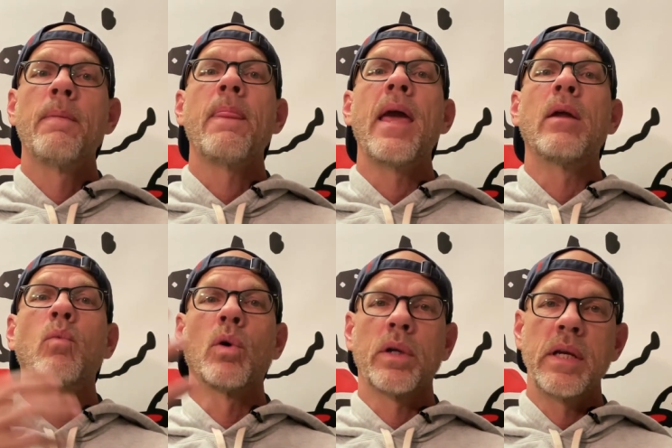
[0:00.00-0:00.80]
and
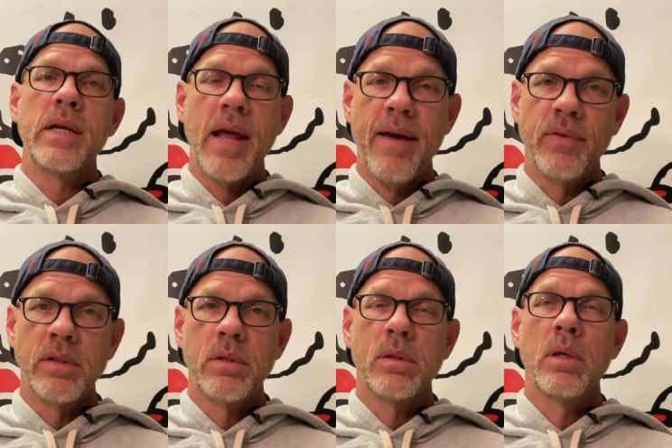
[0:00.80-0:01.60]
working at
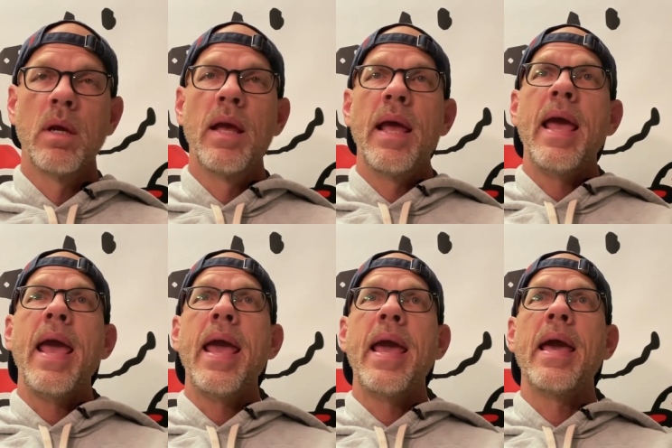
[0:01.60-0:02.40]
Evans.
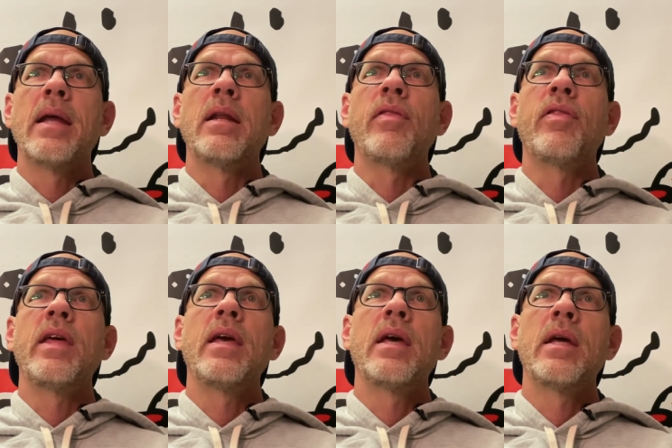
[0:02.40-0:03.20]
And
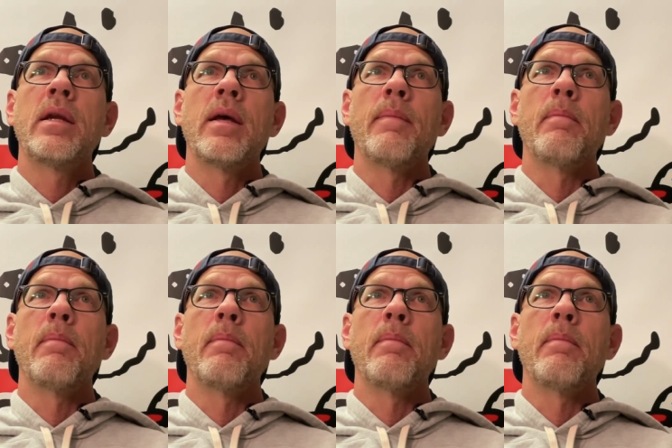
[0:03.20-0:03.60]
then